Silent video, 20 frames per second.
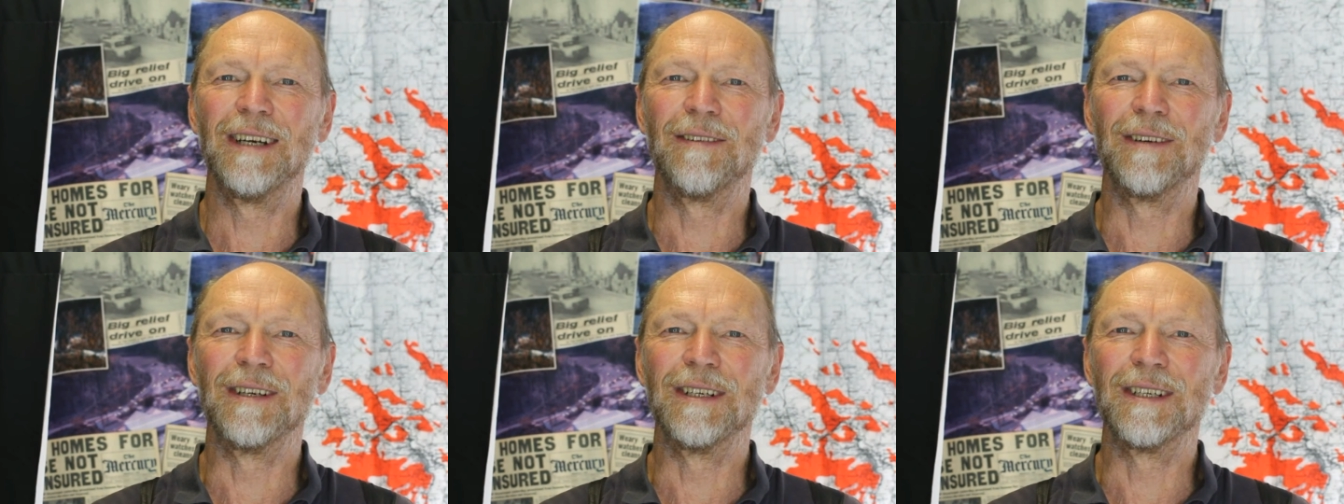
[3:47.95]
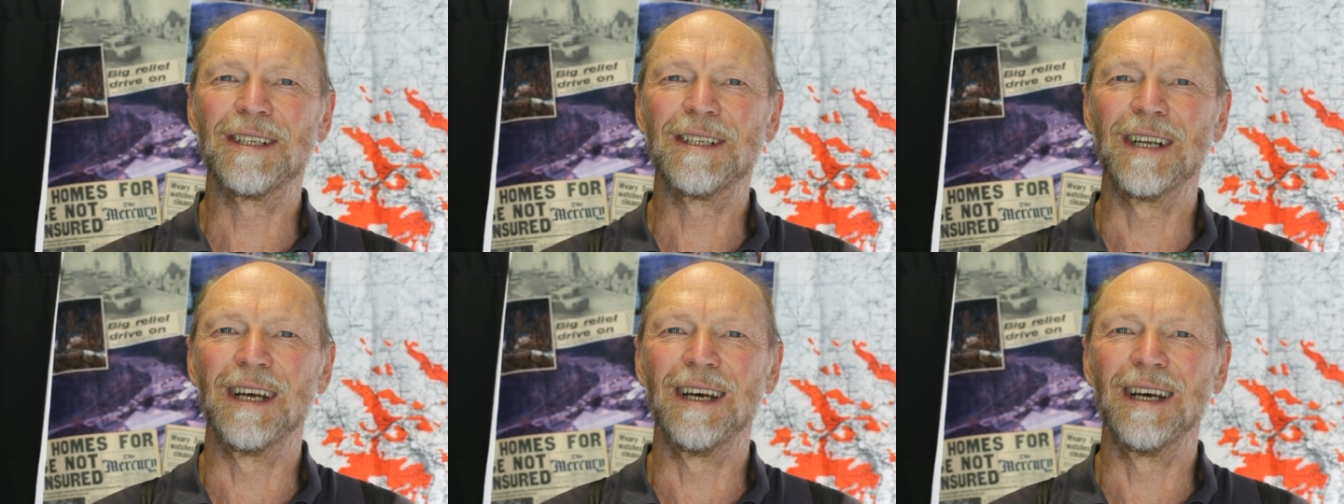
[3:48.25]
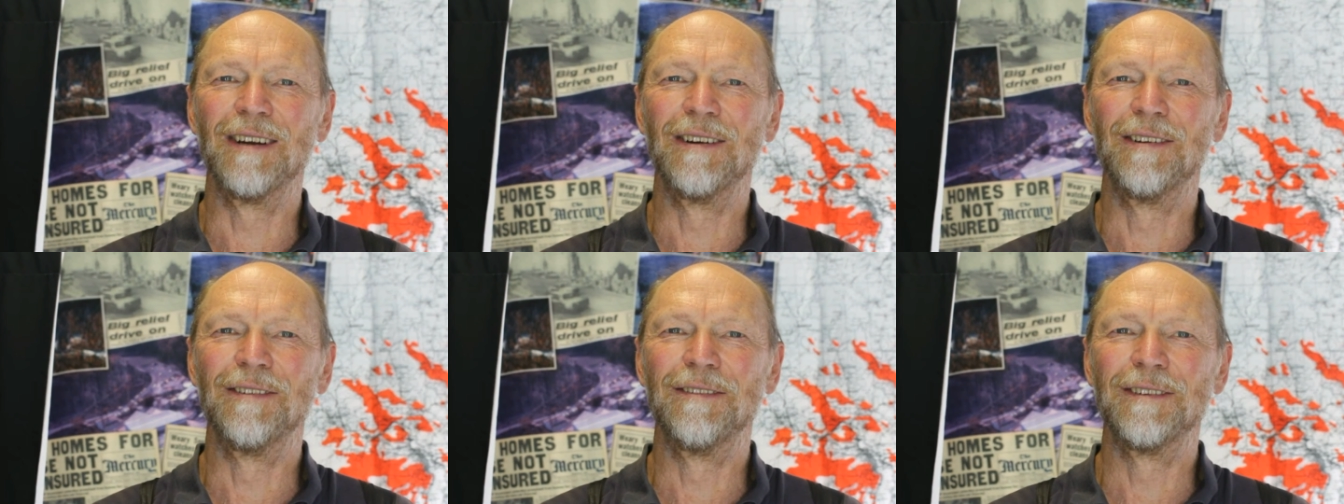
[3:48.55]
It was
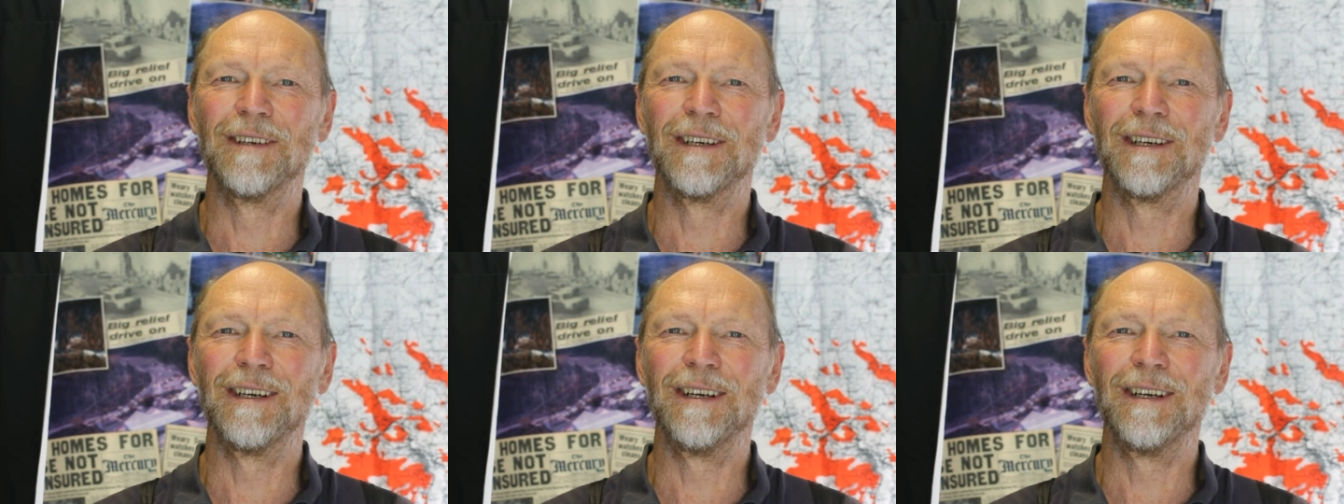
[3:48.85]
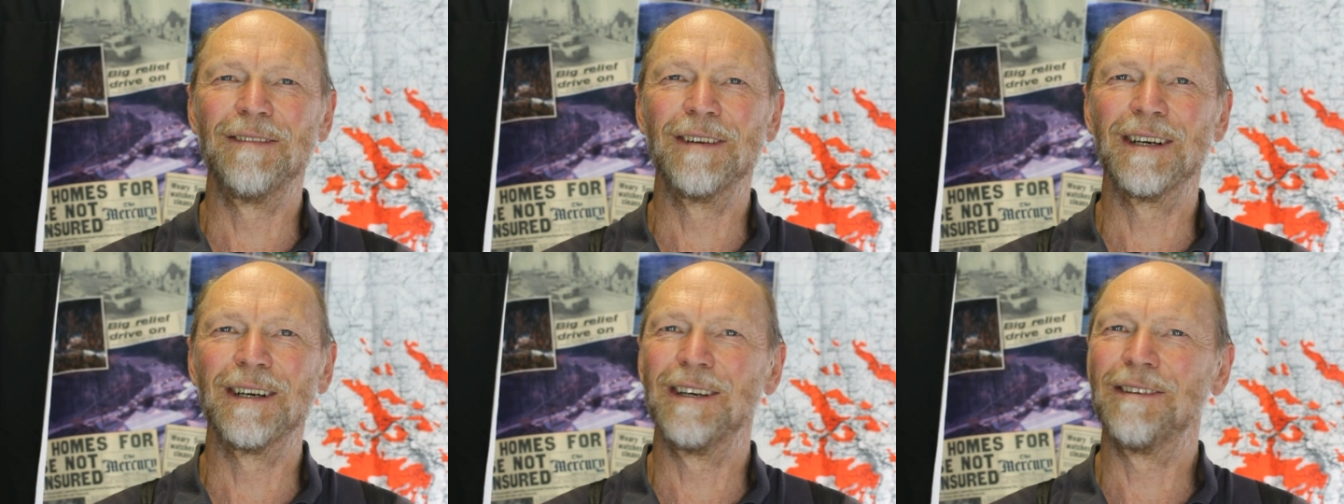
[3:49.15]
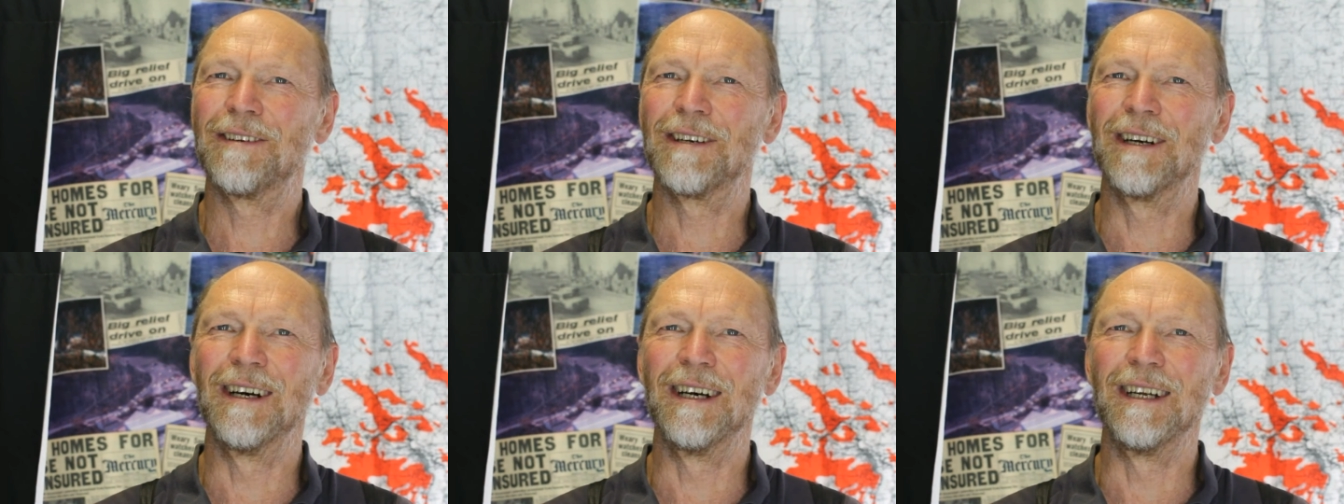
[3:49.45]
very, very
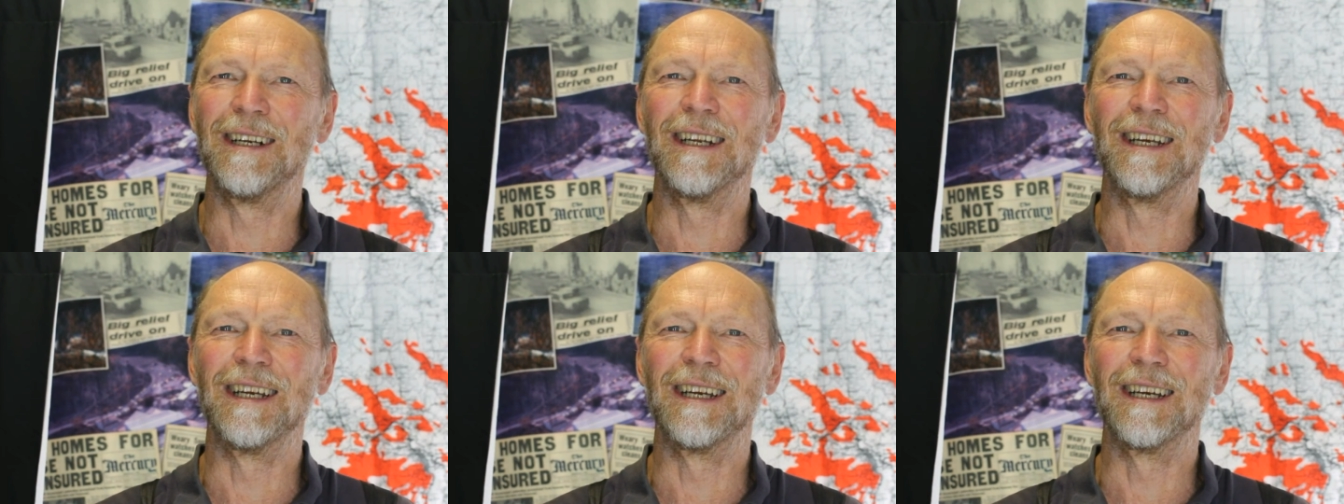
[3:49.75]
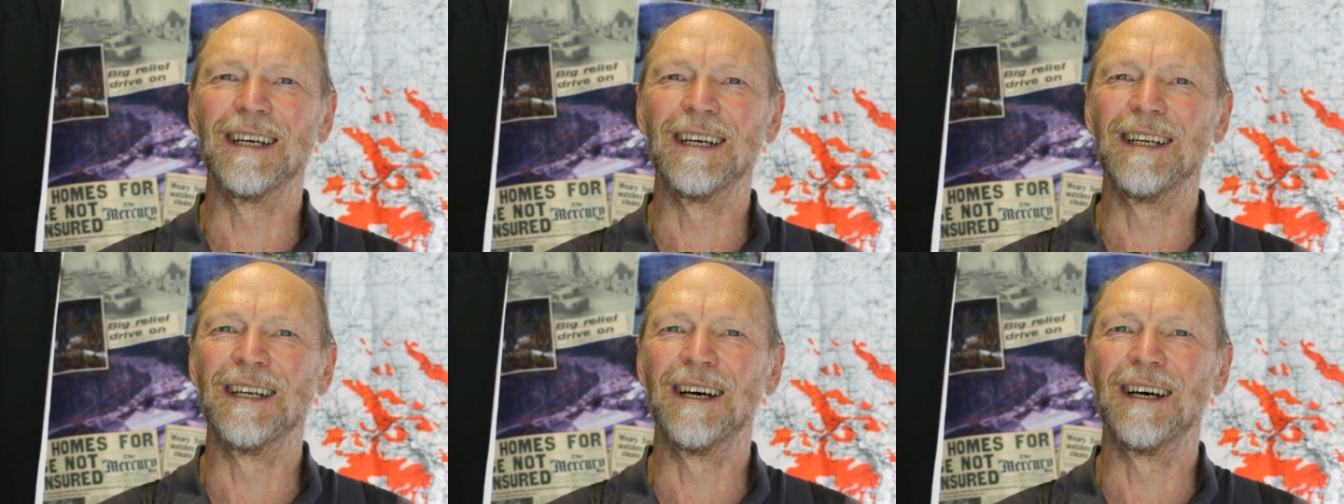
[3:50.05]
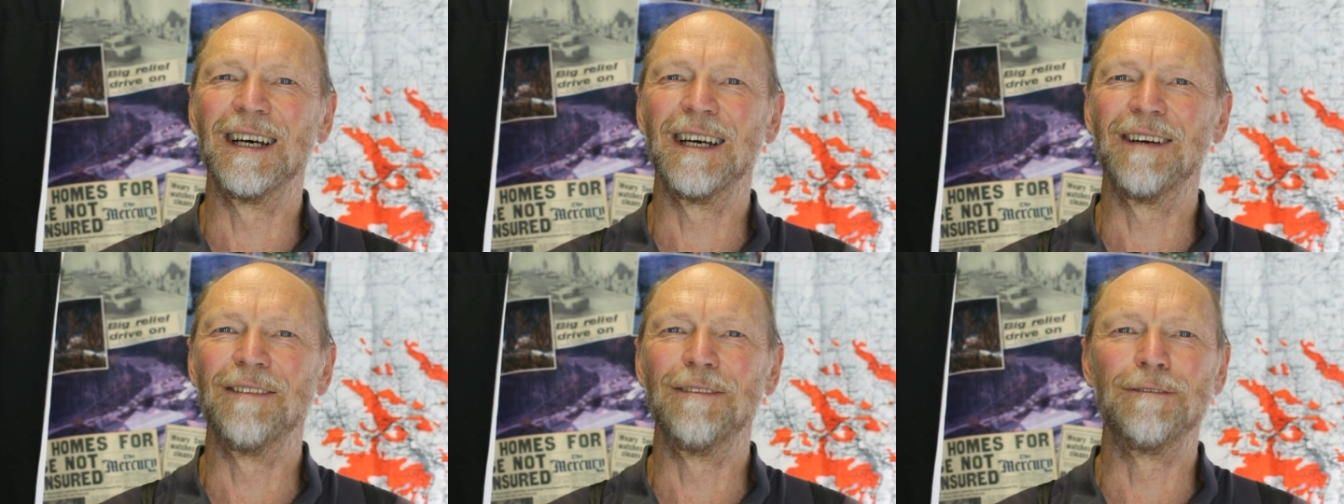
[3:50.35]
frightening, and
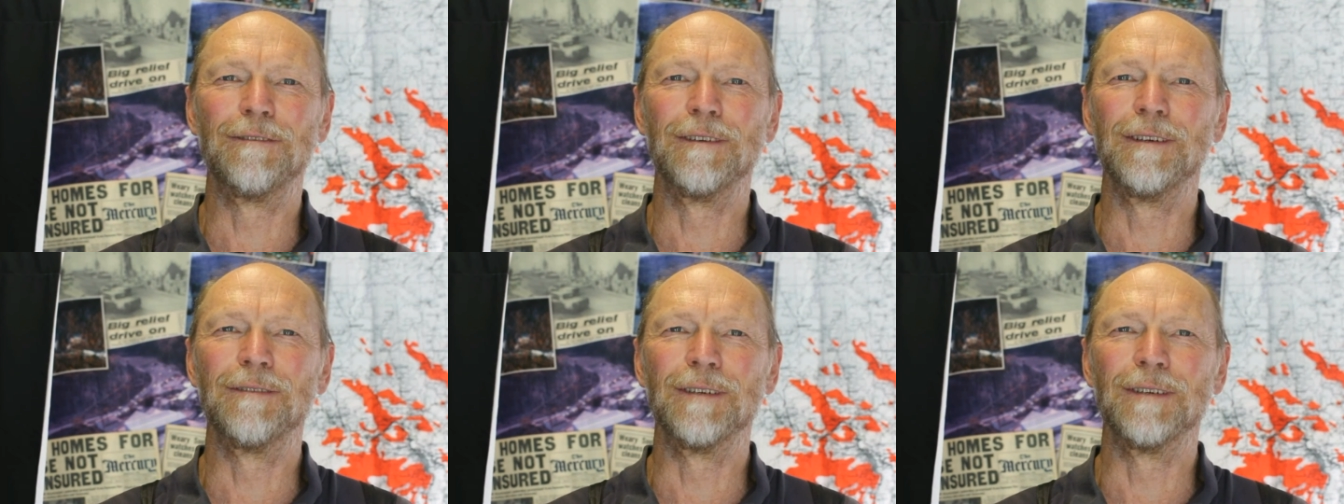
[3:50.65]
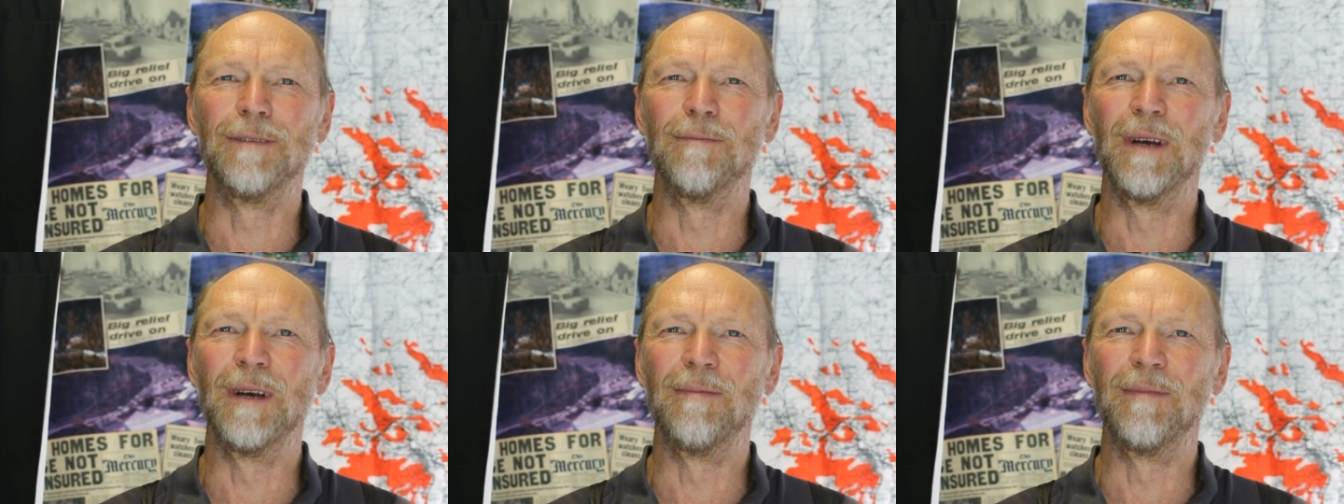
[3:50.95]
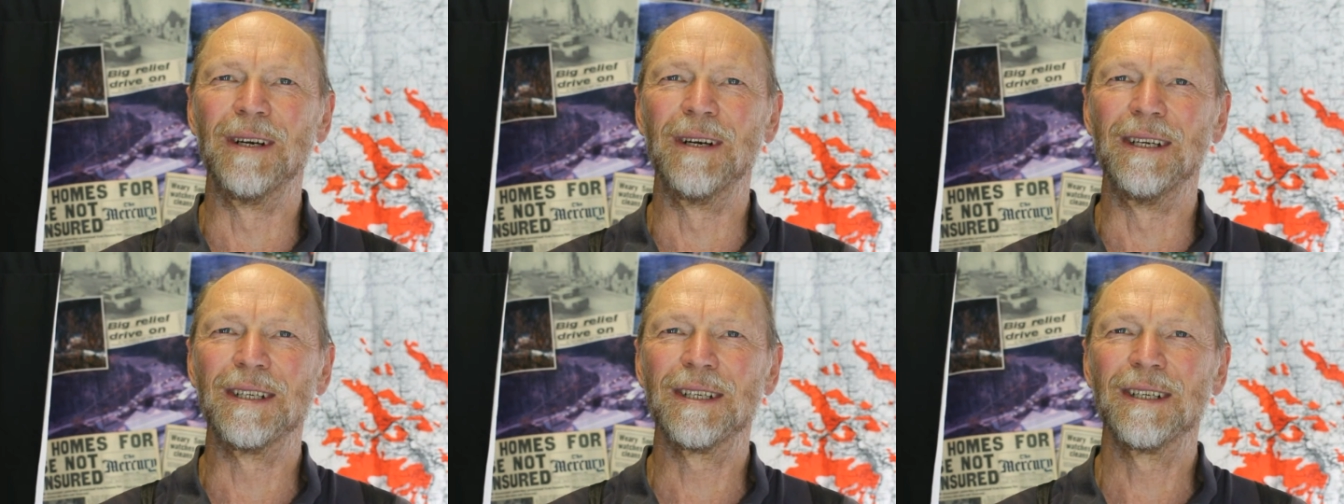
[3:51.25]
I have vivid
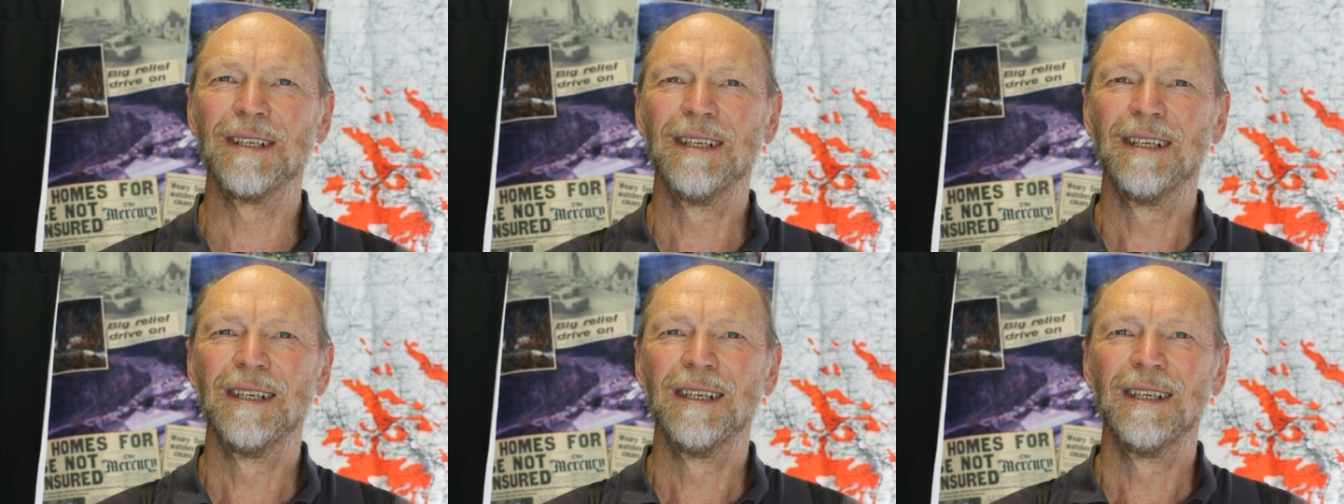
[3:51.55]
memories